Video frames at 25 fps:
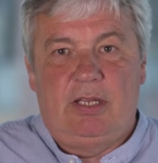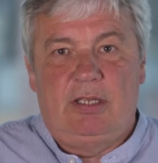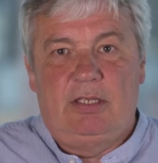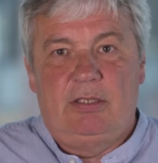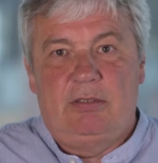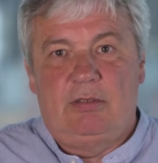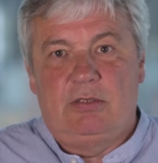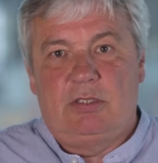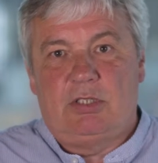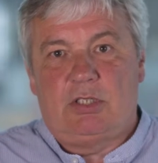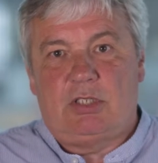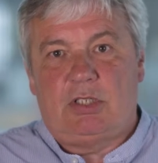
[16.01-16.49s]

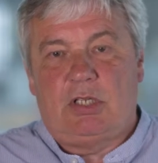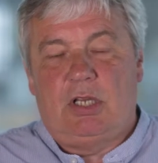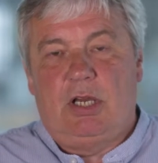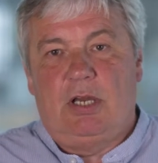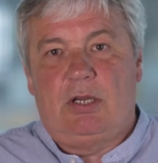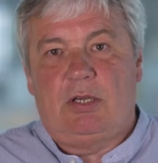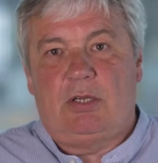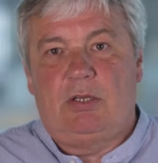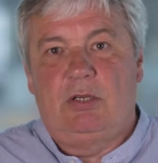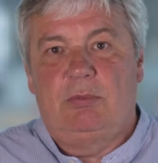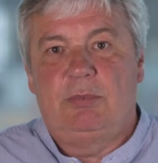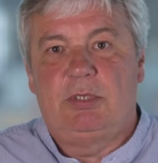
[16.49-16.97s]
you and
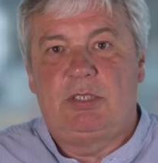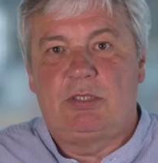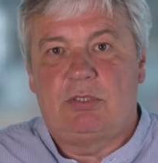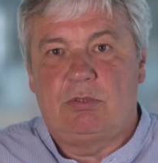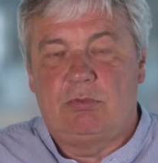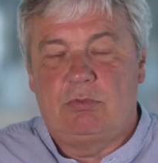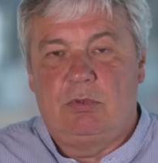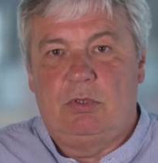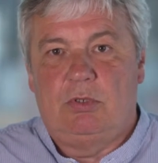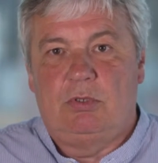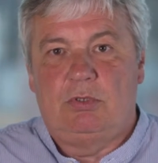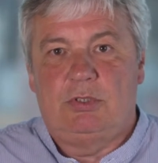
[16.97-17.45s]
start coming
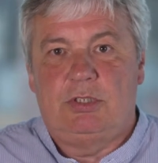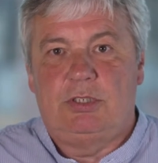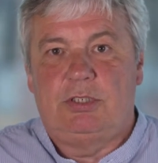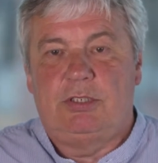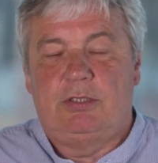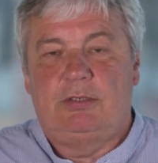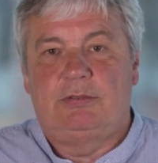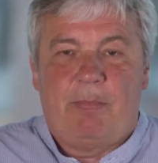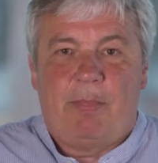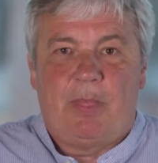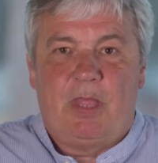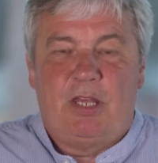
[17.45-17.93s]
towards
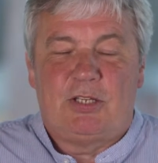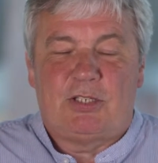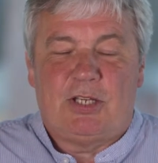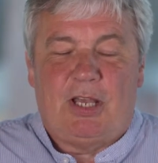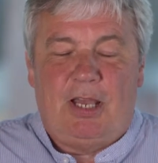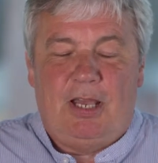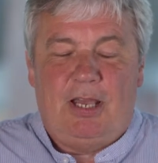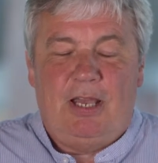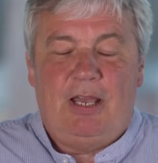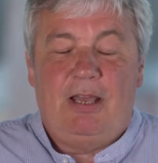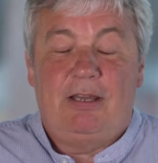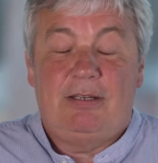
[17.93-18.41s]
you. As
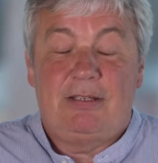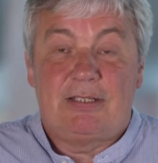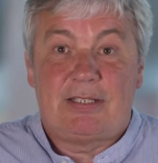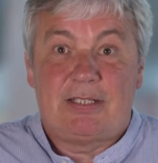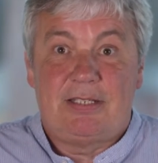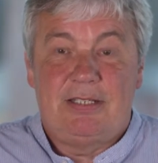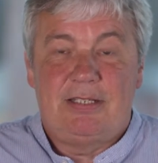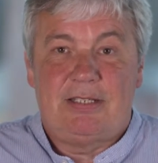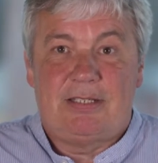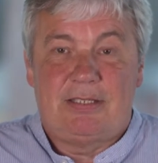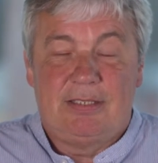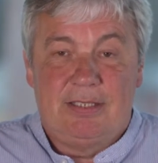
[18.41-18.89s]
hard as
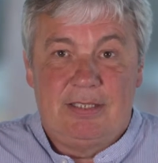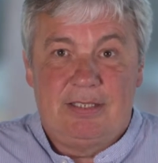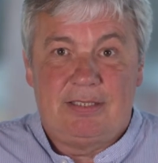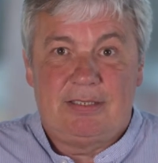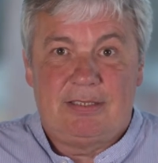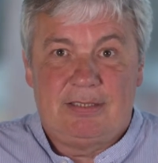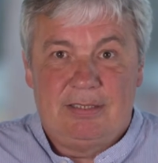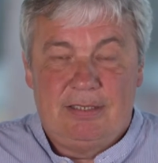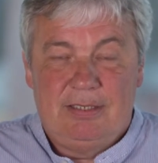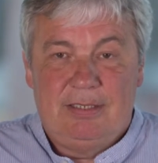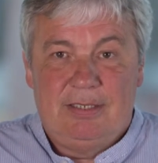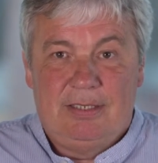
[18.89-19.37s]
this
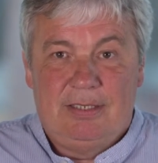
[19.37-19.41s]
is,